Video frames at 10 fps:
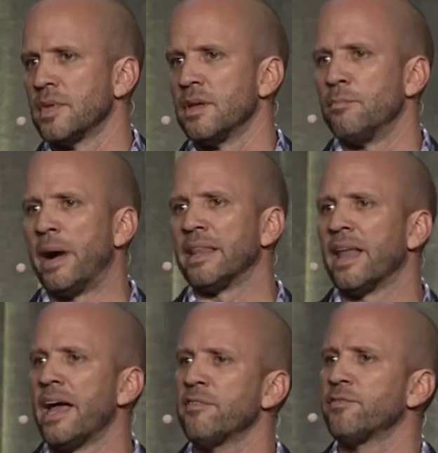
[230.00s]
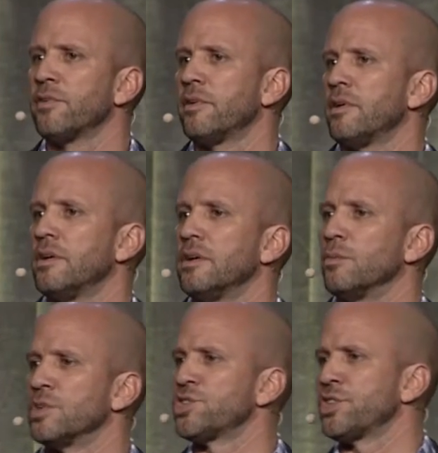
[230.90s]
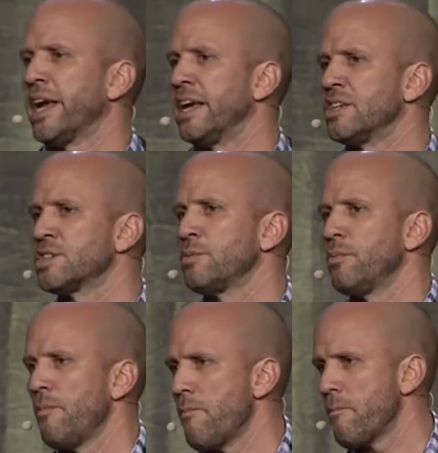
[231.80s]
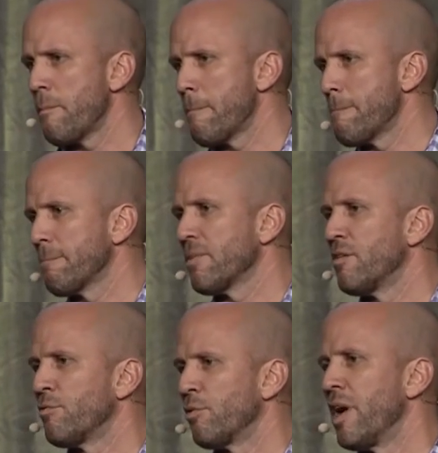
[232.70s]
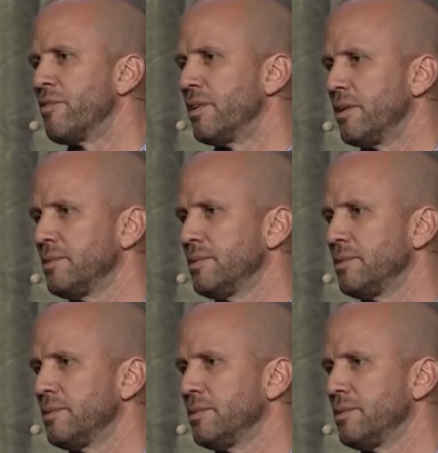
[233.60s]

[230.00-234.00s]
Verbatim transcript: My life was changed forever